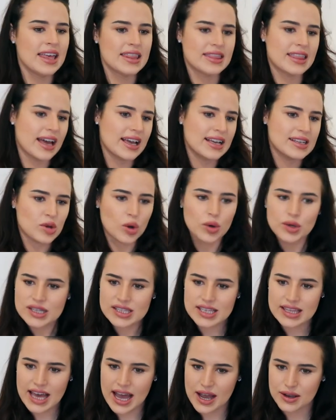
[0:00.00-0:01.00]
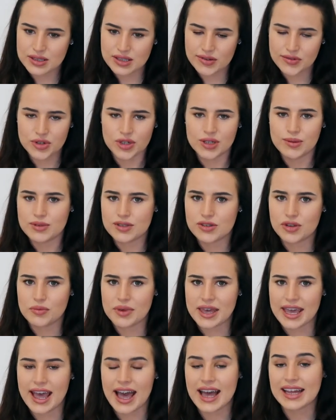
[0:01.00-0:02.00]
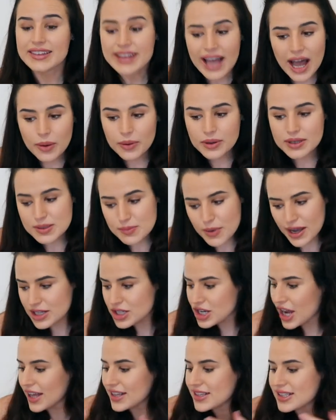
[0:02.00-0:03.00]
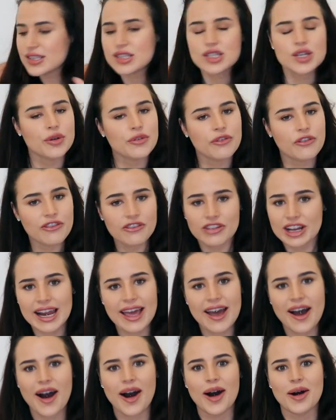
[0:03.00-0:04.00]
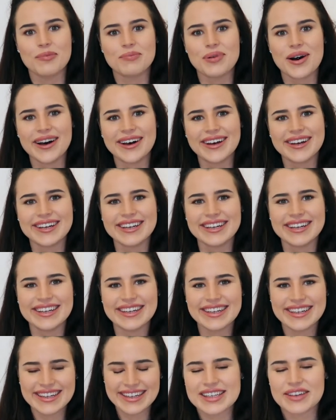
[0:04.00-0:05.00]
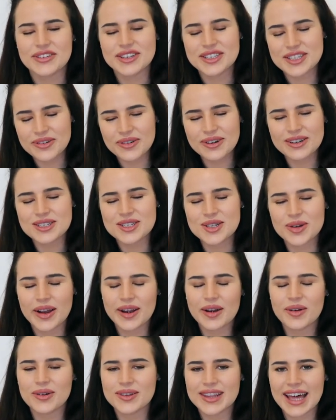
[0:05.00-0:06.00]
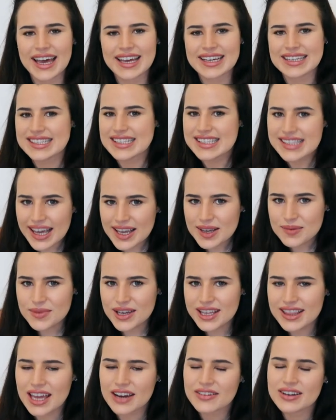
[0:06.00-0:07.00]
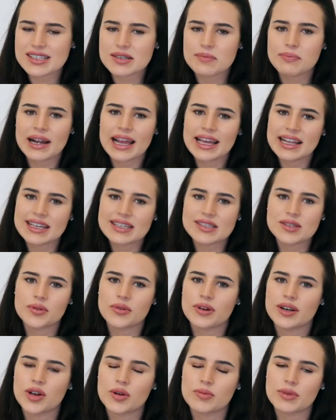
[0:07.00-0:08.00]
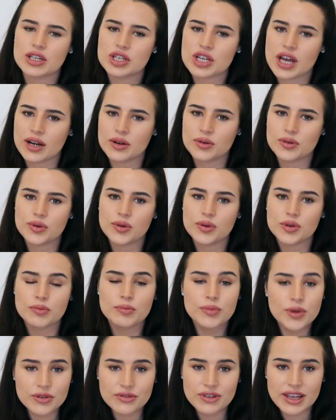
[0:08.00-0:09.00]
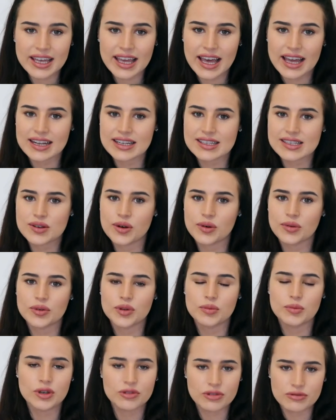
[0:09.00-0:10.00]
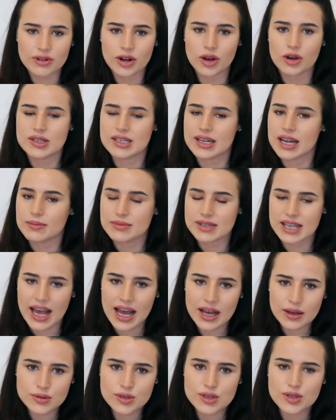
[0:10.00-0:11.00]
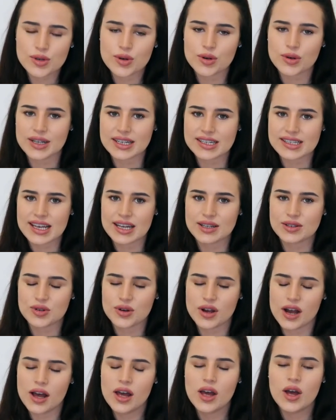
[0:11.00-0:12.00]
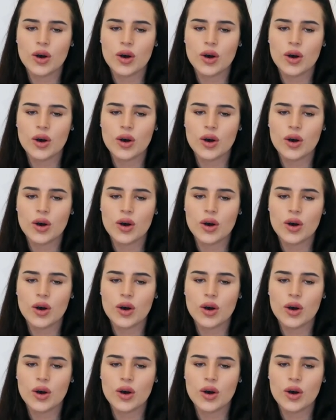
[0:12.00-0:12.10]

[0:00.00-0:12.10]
That is honestly the house of dreams for me, and now it's my chance to fill it up. So if you do want to join all that excitement, there is a playlist already on my channel called Moving, and it's got all the moving vlogs and empty house tour, etc.